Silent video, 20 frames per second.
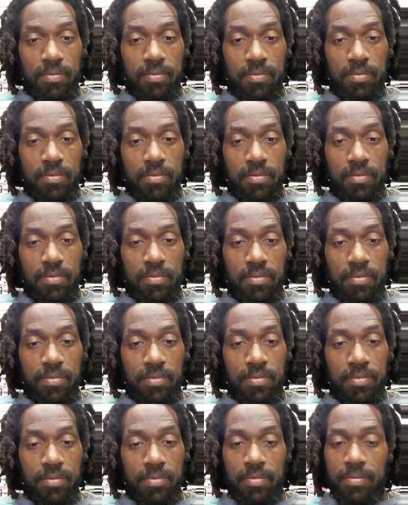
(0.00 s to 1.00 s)

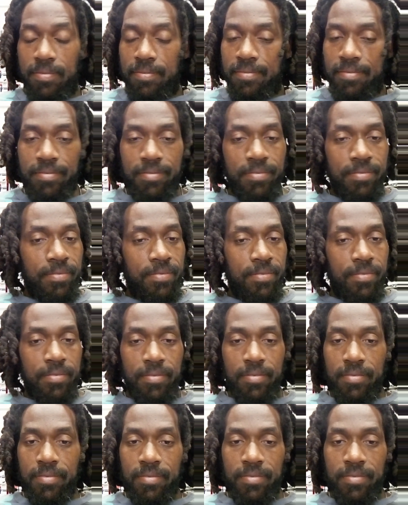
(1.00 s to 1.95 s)
Nobody speaks.